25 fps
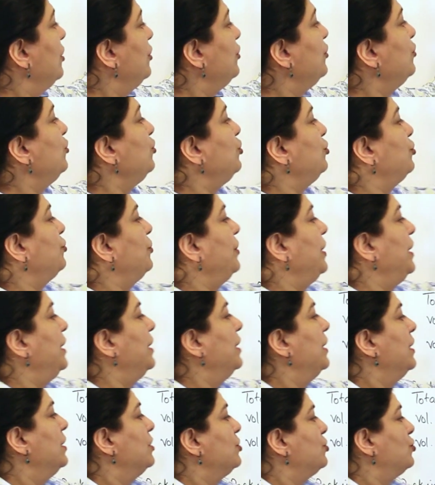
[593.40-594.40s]
root 3.
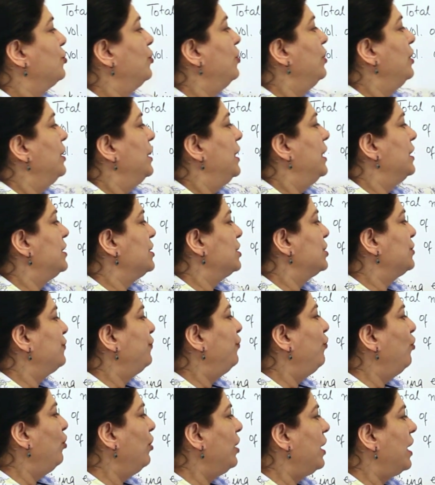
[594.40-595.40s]
So it is
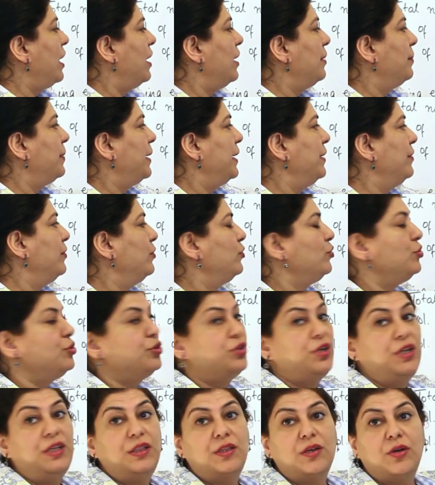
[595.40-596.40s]
4R by root
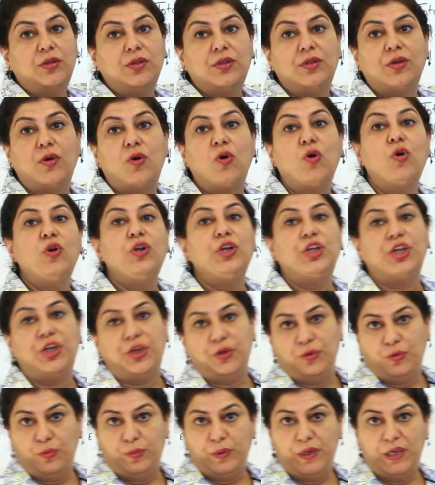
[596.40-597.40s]
3, the whole
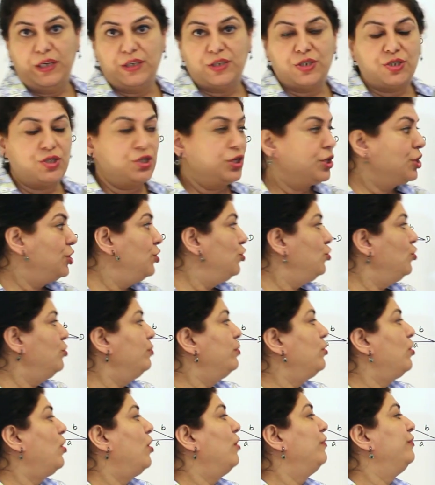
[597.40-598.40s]
cube. It is the
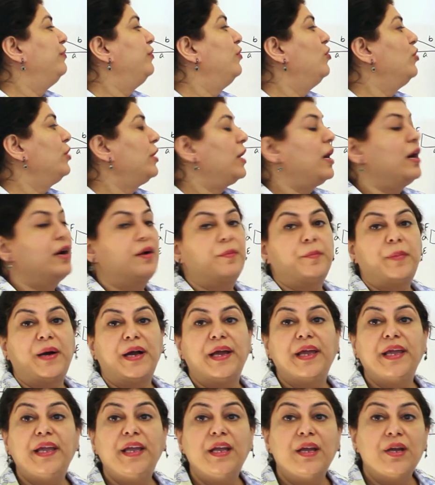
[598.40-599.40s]
cube of 4r
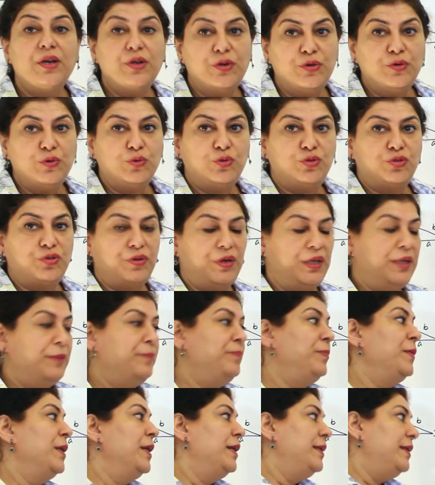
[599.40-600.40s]
by root 3.
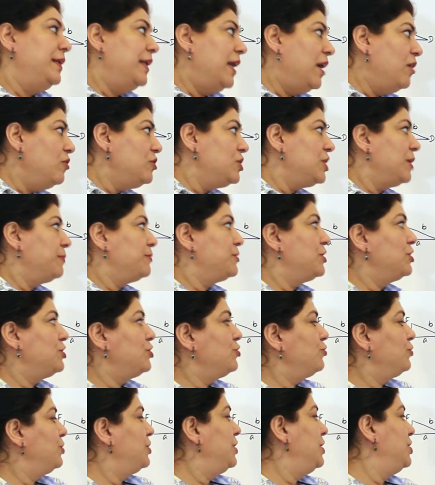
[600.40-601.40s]
Now
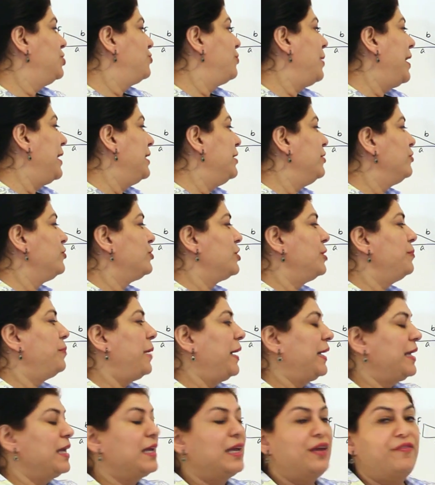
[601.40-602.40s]
substitute these values in
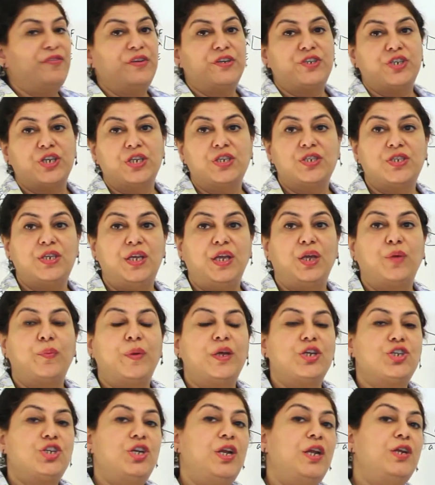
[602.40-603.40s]
packing efficiency
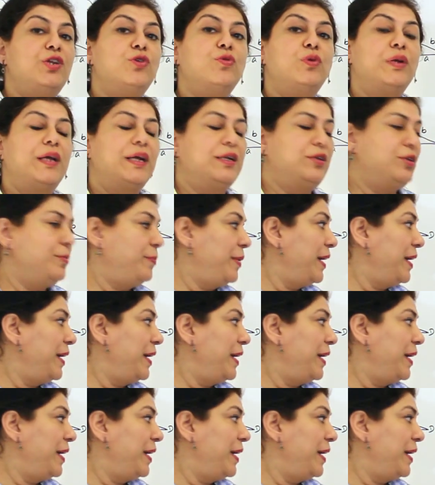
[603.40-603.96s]
equation and you will get the